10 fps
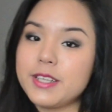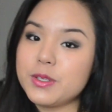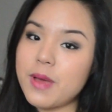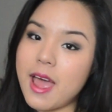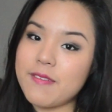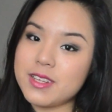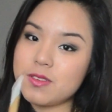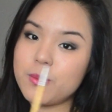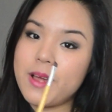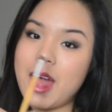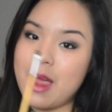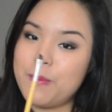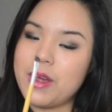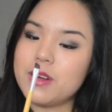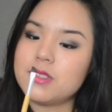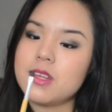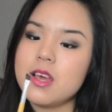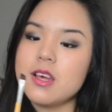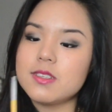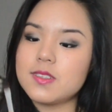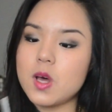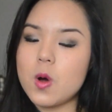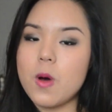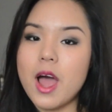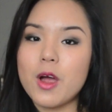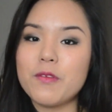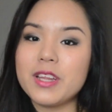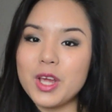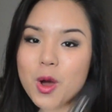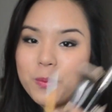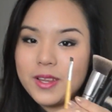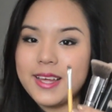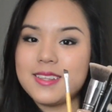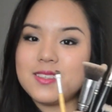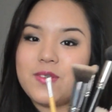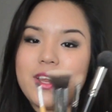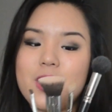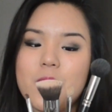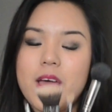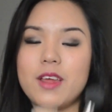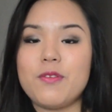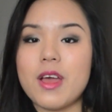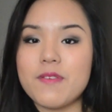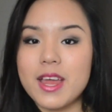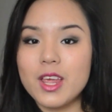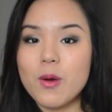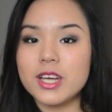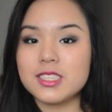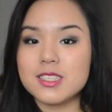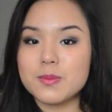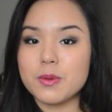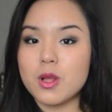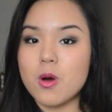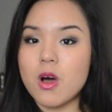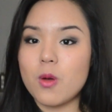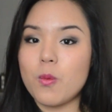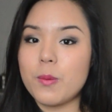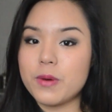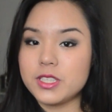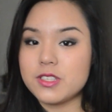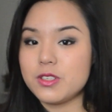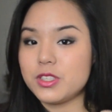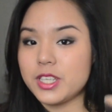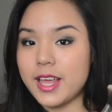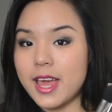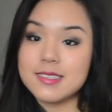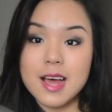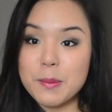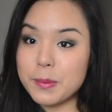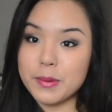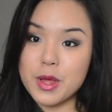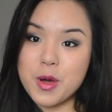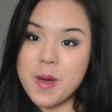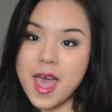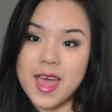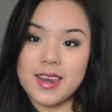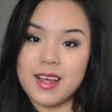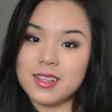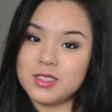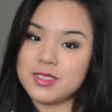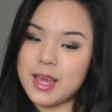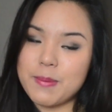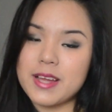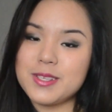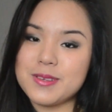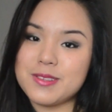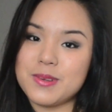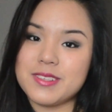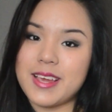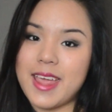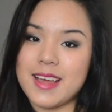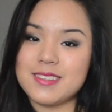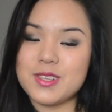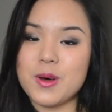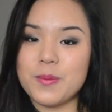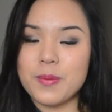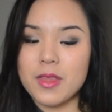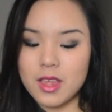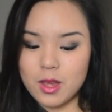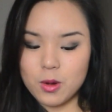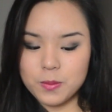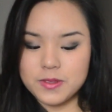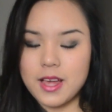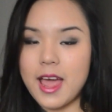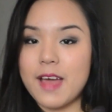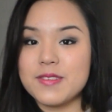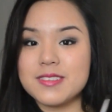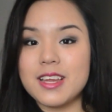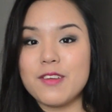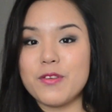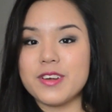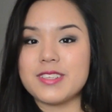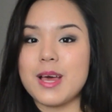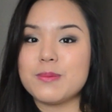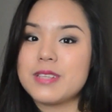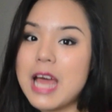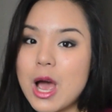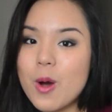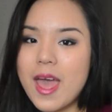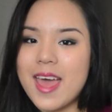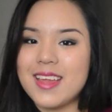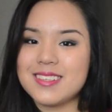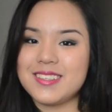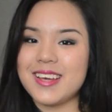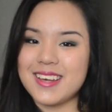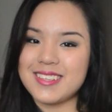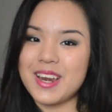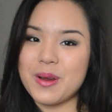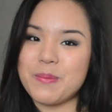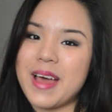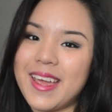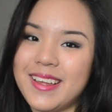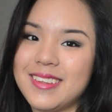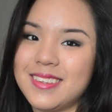I do have this for my eyebrows. So I really hope you like this video, and if you have any questions below on what brushes you should get, comment below and I'll get back to you as soon as I can. So, oops, I have to study for exams now, and I'll see you guys later. Bye.